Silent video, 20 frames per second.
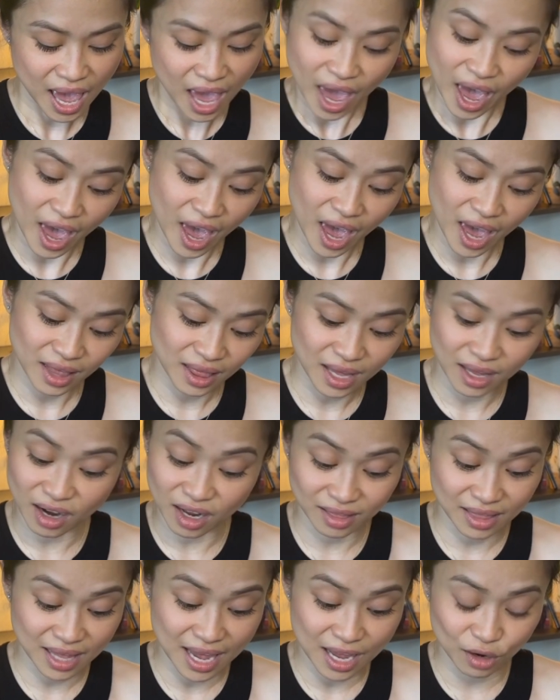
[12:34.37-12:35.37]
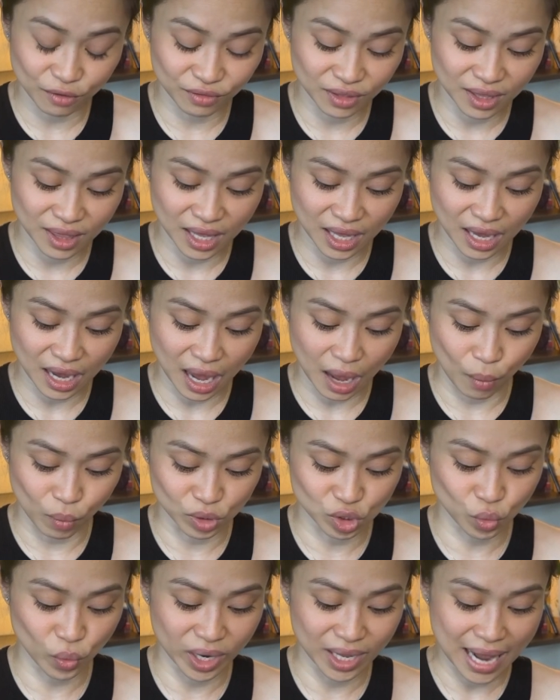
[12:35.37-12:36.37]
And then at the end of the day, I was
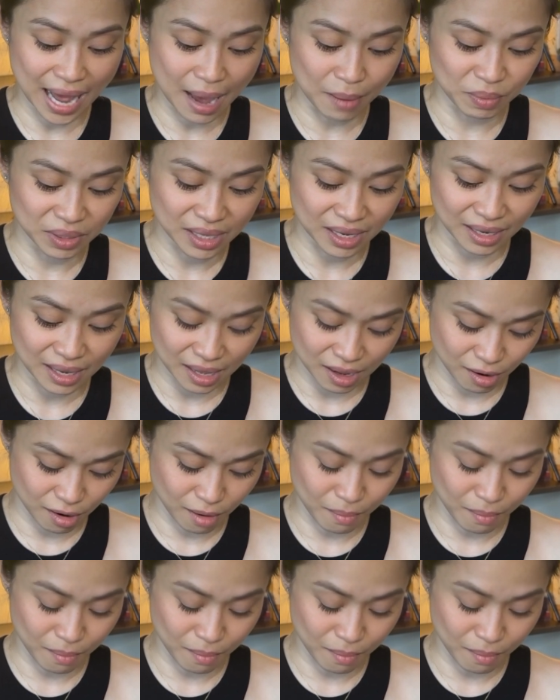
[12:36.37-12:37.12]
quite happy that